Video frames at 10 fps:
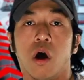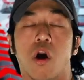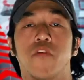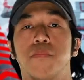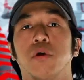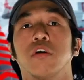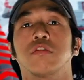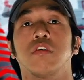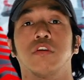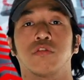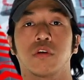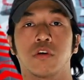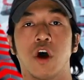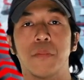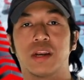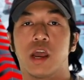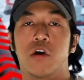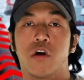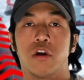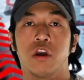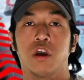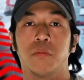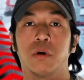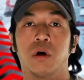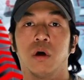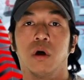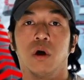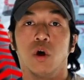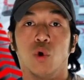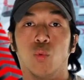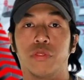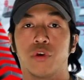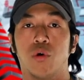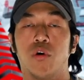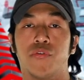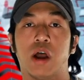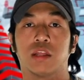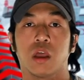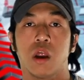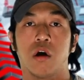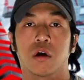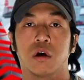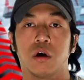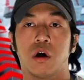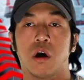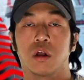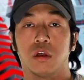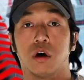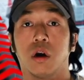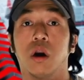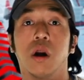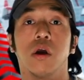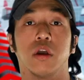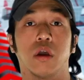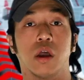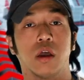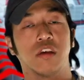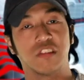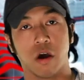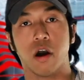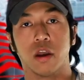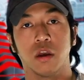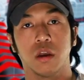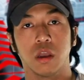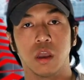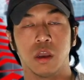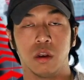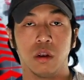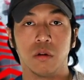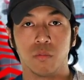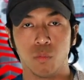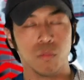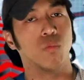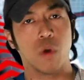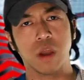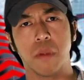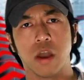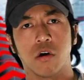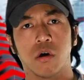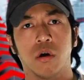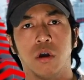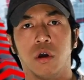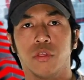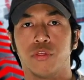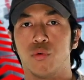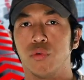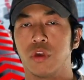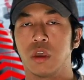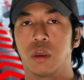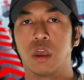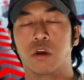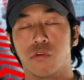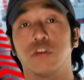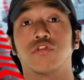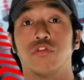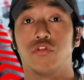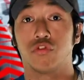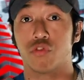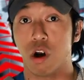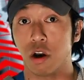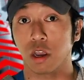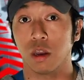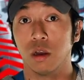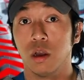Harvey Bullock is coming down on him with the whole fact that Erica Aguilar has died in Wayne Manor through the Icarus drug.